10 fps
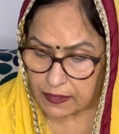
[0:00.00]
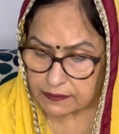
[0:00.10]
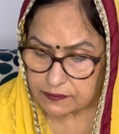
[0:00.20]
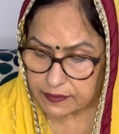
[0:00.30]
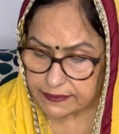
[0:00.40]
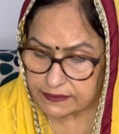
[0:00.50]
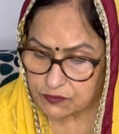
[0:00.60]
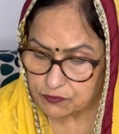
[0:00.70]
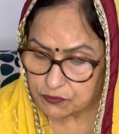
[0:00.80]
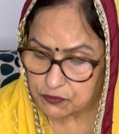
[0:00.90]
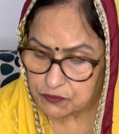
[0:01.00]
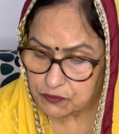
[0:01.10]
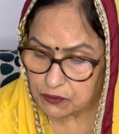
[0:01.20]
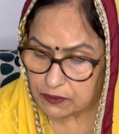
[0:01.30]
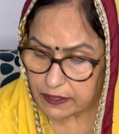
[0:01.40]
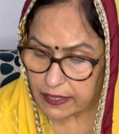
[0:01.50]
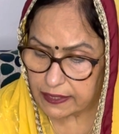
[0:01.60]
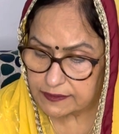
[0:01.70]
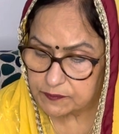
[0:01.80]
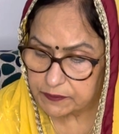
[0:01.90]
Thrice fruitful
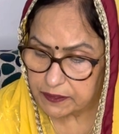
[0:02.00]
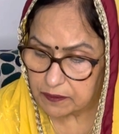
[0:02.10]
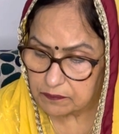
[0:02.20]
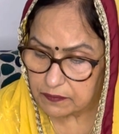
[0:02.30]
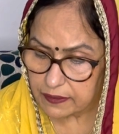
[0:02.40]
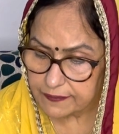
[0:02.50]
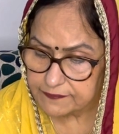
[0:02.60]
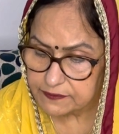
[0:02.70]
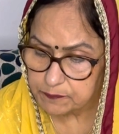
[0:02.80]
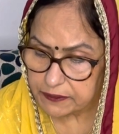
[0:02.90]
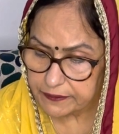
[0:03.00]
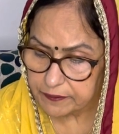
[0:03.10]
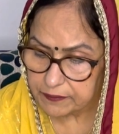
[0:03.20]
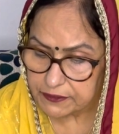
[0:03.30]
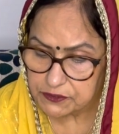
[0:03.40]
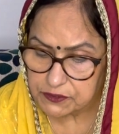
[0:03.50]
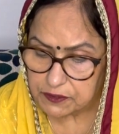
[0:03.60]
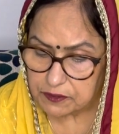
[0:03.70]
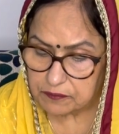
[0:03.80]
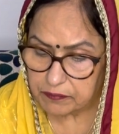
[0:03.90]
has become life's pilgrimage.
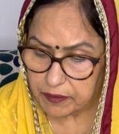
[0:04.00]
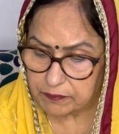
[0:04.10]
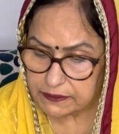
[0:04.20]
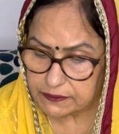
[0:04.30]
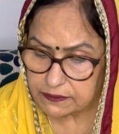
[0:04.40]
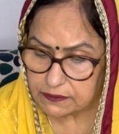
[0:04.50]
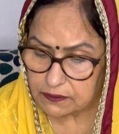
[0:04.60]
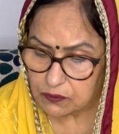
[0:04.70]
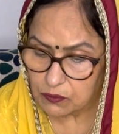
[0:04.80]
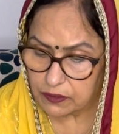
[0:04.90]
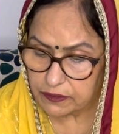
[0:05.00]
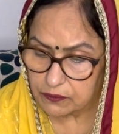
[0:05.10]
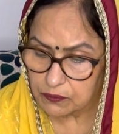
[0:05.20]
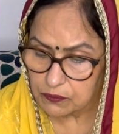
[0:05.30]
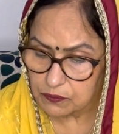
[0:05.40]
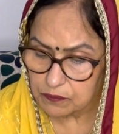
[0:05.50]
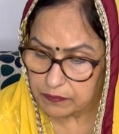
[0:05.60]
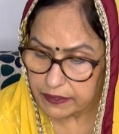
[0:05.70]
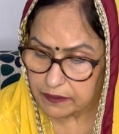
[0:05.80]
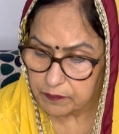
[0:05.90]
By meeting the holy Guru,
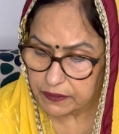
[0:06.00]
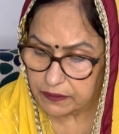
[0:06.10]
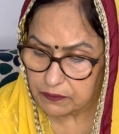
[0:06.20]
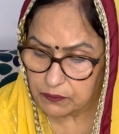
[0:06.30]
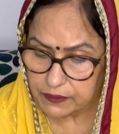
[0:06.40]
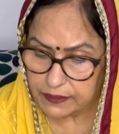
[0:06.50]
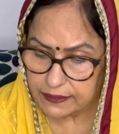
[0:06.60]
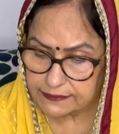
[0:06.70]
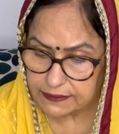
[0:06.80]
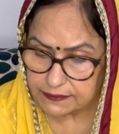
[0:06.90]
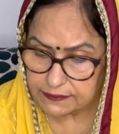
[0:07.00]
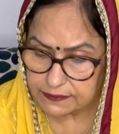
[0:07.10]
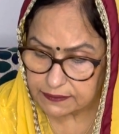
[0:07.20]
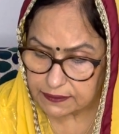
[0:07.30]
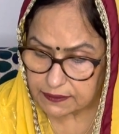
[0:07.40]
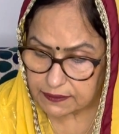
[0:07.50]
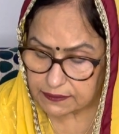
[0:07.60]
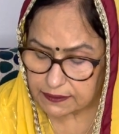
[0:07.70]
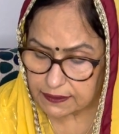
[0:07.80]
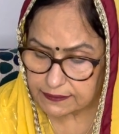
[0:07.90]
my coming and going has ended.
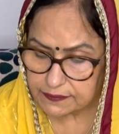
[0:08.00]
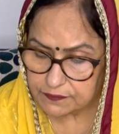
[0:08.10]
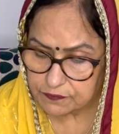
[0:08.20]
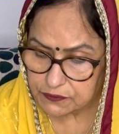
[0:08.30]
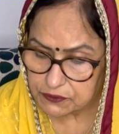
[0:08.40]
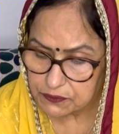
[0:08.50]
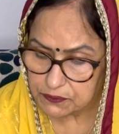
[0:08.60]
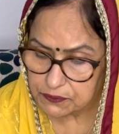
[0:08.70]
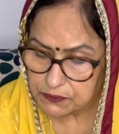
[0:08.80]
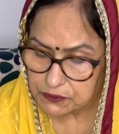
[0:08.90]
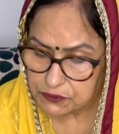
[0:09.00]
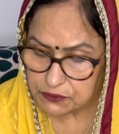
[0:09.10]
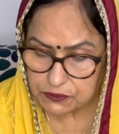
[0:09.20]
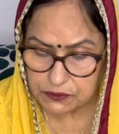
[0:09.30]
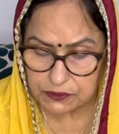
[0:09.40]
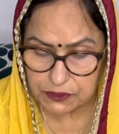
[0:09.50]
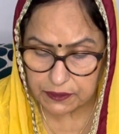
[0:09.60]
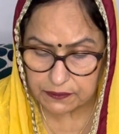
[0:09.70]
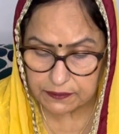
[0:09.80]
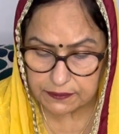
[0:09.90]
Tanasri First Guru,
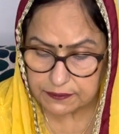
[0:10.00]
Chand.